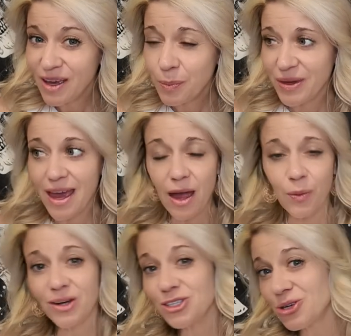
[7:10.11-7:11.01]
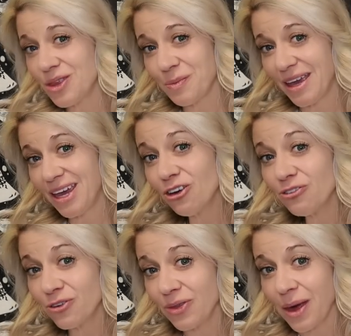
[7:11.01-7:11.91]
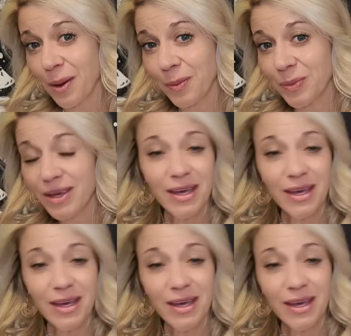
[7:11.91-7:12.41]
But yeah, I want to show them I care for them,